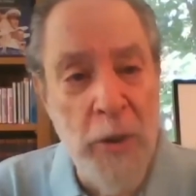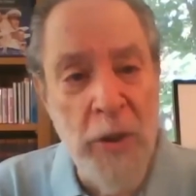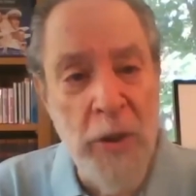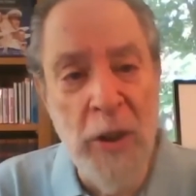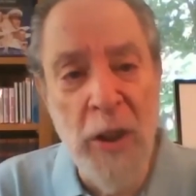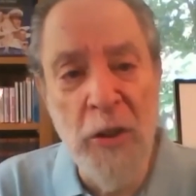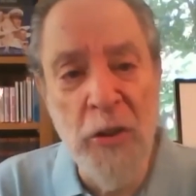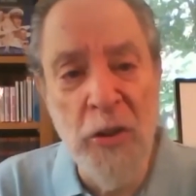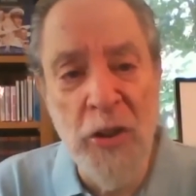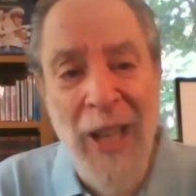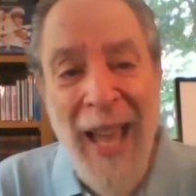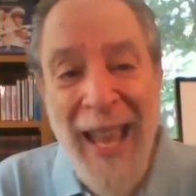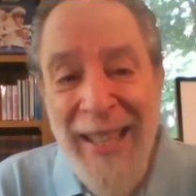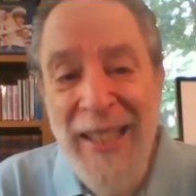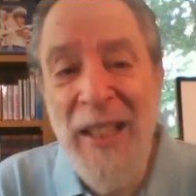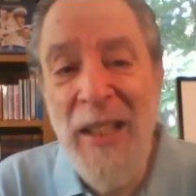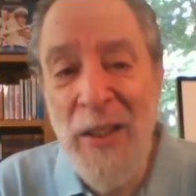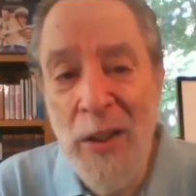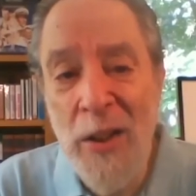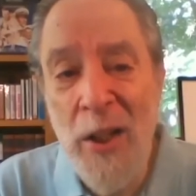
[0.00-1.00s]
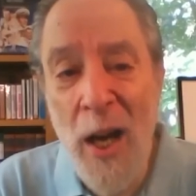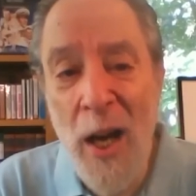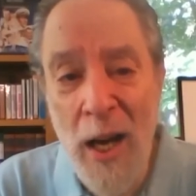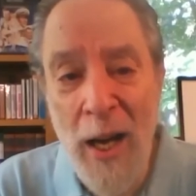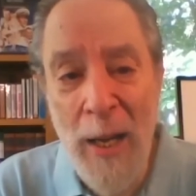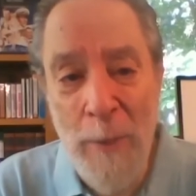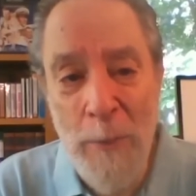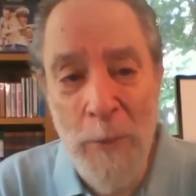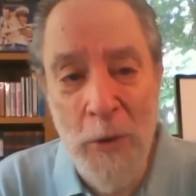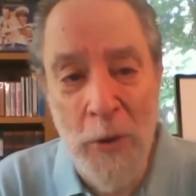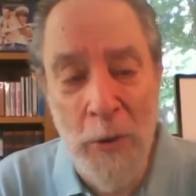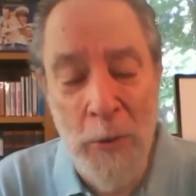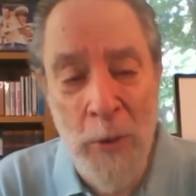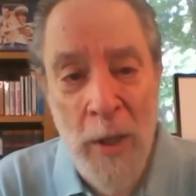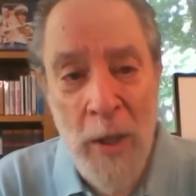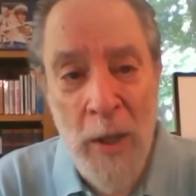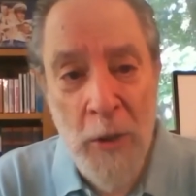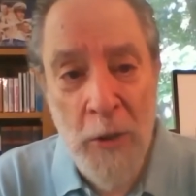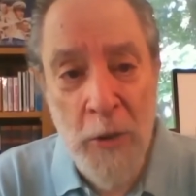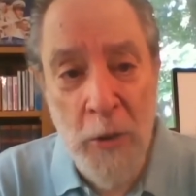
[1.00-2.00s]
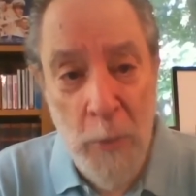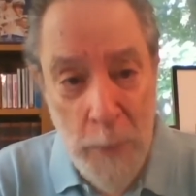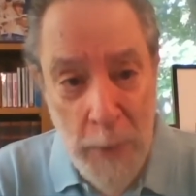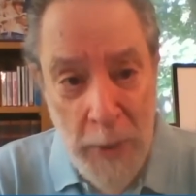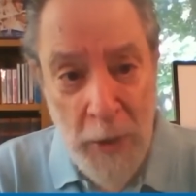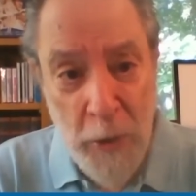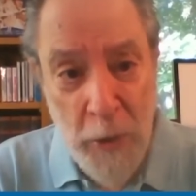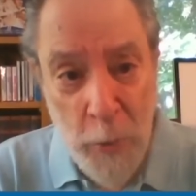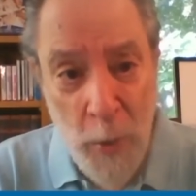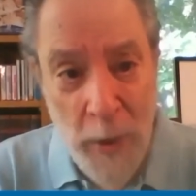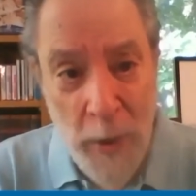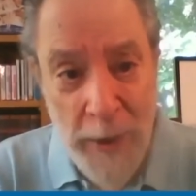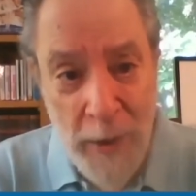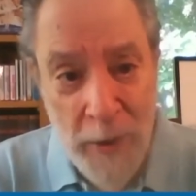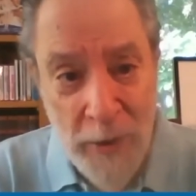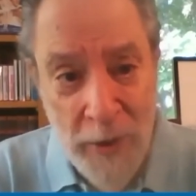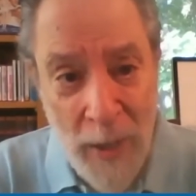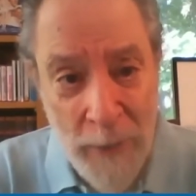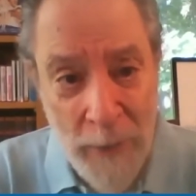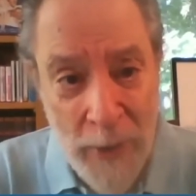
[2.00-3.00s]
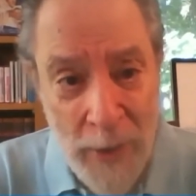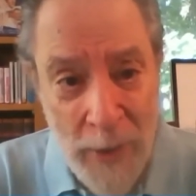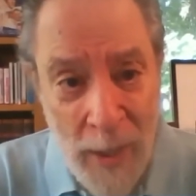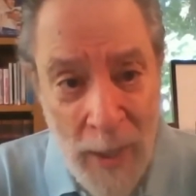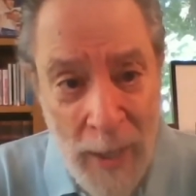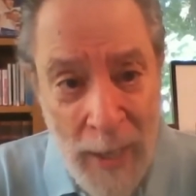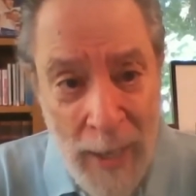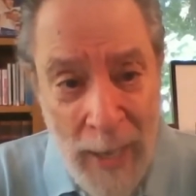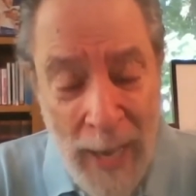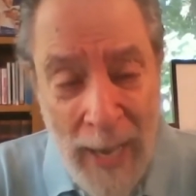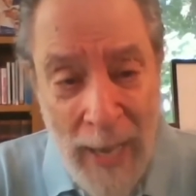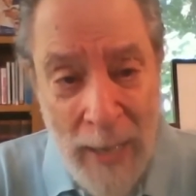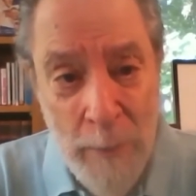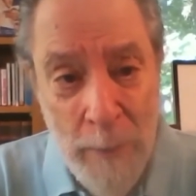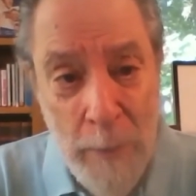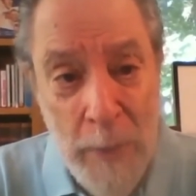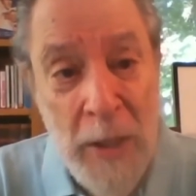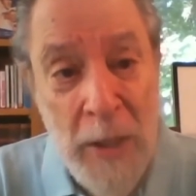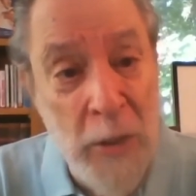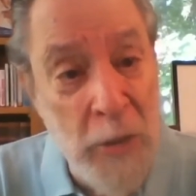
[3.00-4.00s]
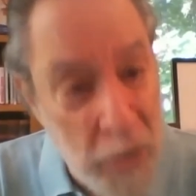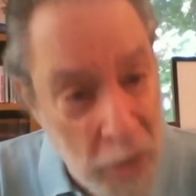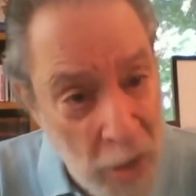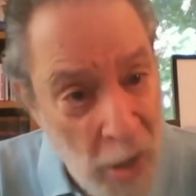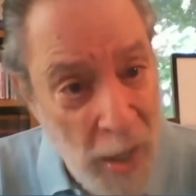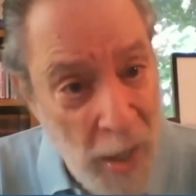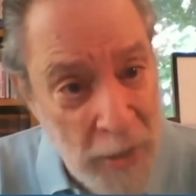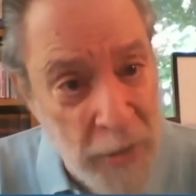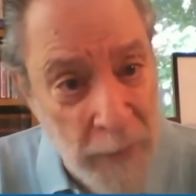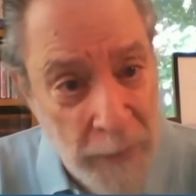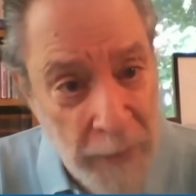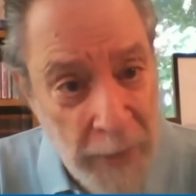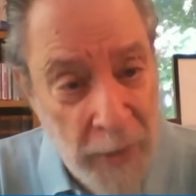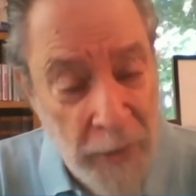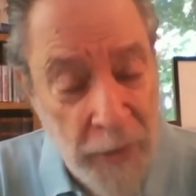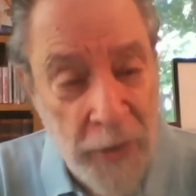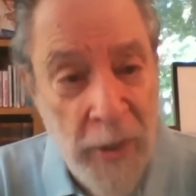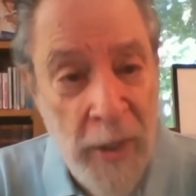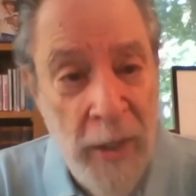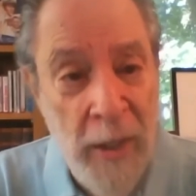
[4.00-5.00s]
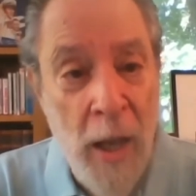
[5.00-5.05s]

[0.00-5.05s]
an exciting time to be 27 and be in charge of this.